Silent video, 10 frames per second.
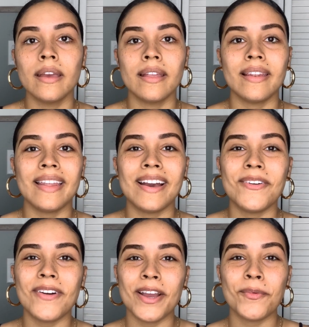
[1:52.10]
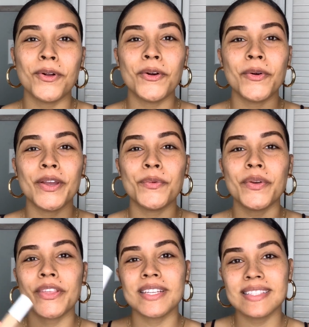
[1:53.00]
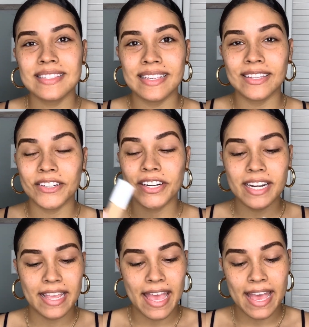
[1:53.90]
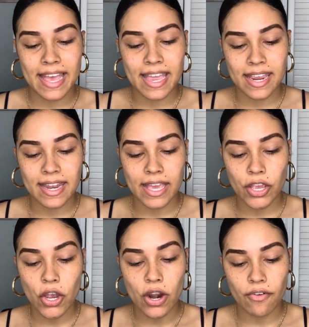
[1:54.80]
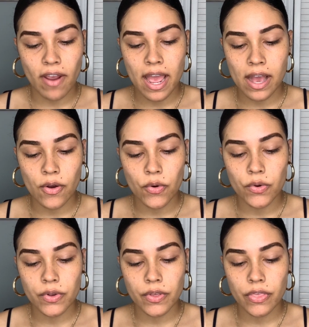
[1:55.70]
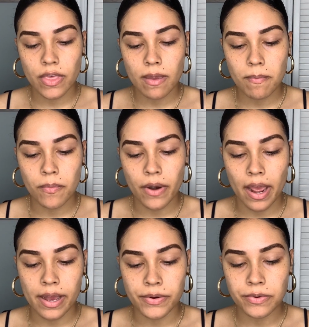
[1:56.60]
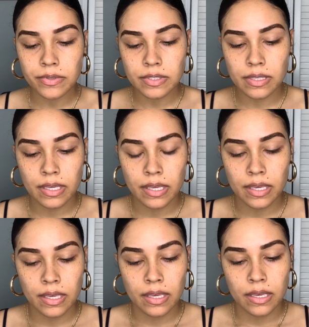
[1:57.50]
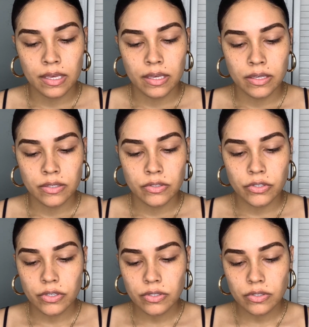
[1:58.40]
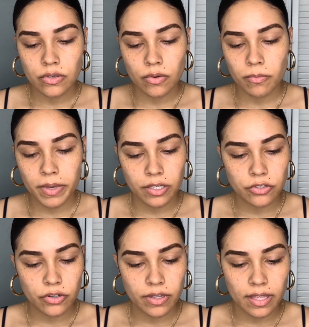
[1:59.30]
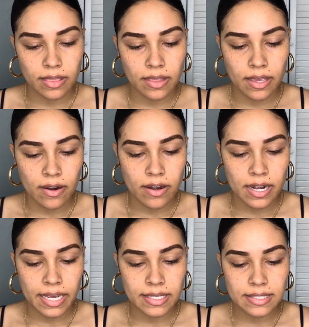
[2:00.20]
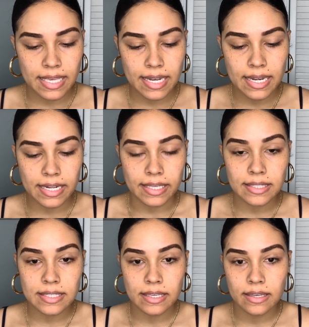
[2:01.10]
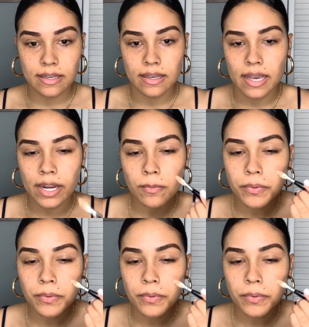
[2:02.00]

Now I will go in with concealer and carve out the brows just to make sure that they are nice and neat. I don't